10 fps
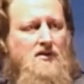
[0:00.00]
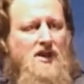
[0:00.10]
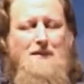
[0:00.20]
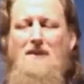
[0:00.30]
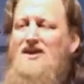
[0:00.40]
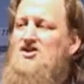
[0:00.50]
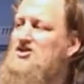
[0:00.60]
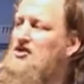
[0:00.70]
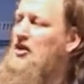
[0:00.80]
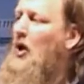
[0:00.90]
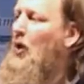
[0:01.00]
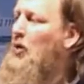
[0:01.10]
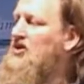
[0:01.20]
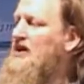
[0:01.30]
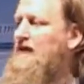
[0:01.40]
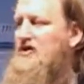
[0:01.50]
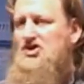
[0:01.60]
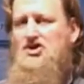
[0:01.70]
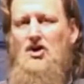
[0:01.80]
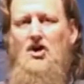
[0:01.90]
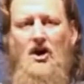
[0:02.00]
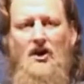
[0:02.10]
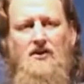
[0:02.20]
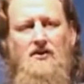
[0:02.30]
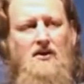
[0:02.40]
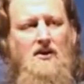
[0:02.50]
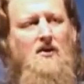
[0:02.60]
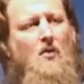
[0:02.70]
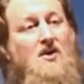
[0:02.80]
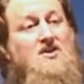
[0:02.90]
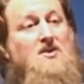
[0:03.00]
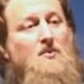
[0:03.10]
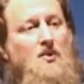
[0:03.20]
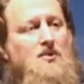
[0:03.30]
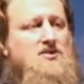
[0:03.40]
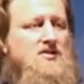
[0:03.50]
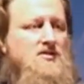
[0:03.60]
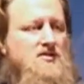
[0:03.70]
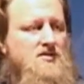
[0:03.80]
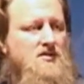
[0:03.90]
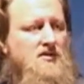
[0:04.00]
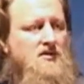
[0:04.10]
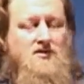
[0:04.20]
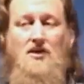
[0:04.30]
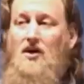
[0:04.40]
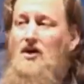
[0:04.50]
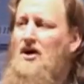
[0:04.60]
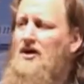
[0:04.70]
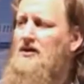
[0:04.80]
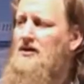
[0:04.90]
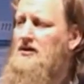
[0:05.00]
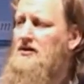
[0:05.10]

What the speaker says: It makes no difference to God. What is important to God